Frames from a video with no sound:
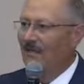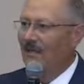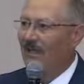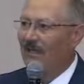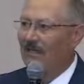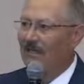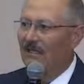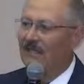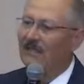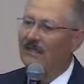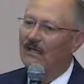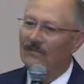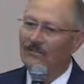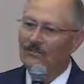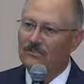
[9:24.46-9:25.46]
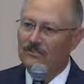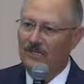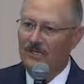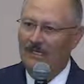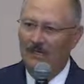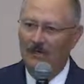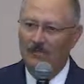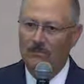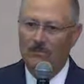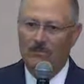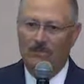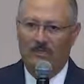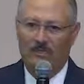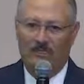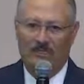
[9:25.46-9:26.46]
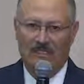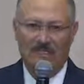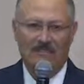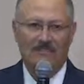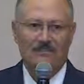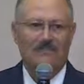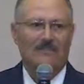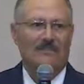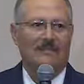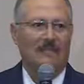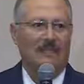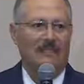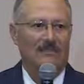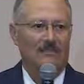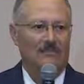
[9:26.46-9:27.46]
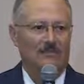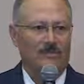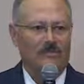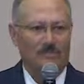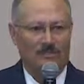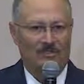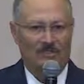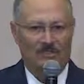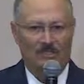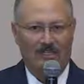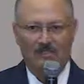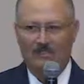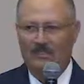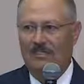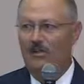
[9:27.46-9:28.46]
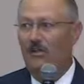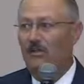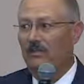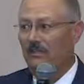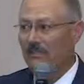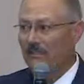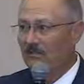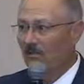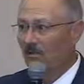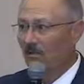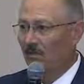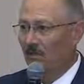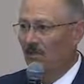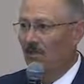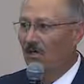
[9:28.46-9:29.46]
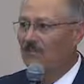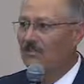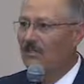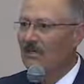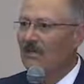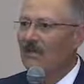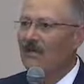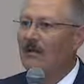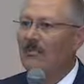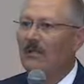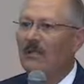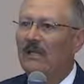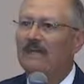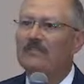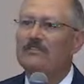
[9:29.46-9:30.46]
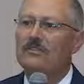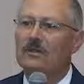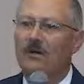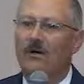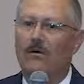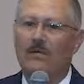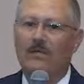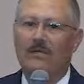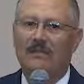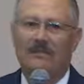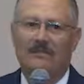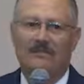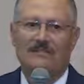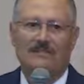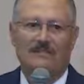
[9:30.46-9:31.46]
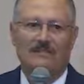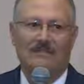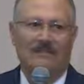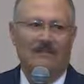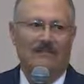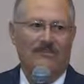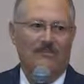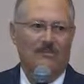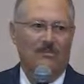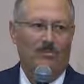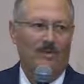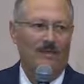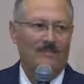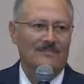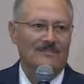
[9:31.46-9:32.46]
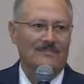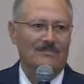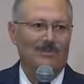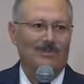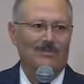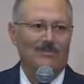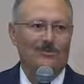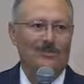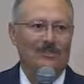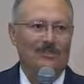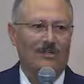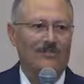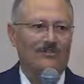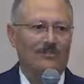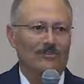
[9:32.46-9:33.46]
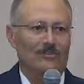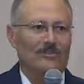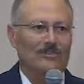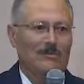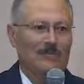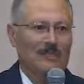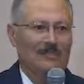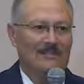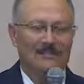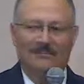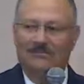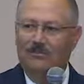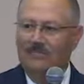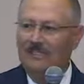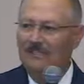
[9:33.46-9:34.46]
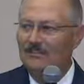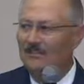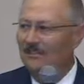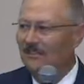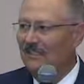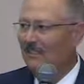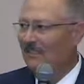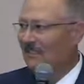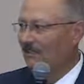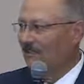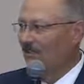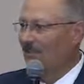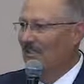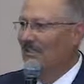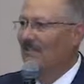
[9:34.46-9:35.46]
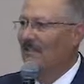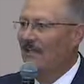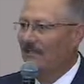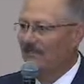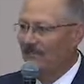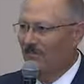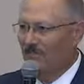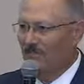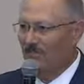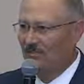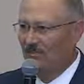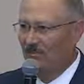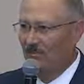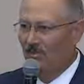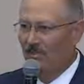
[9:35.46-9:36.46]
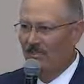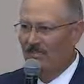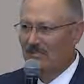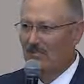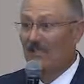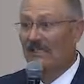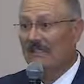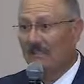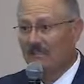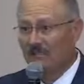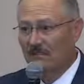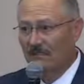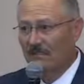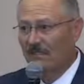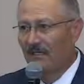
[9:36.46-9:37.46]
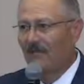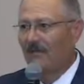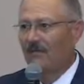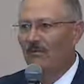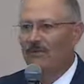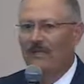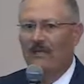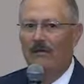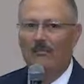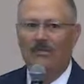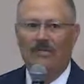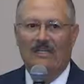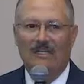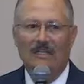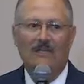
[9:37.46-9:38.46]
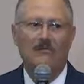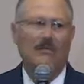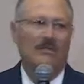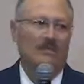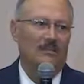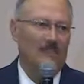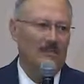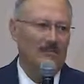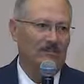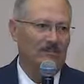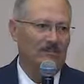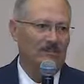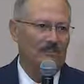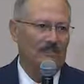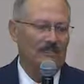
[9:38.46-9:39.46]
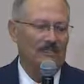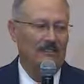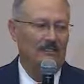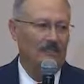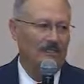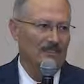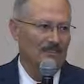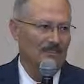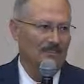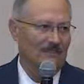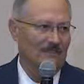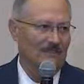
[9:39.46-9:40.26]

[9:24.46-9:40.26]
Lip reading: And I know you're trying to help with the kids and sometimes in the protection and all the legal laws, but let us know, because if there's a process, because we can also do some things if we need to legally to get that information from your hospital legally without putting anybody in the medical field at any risk.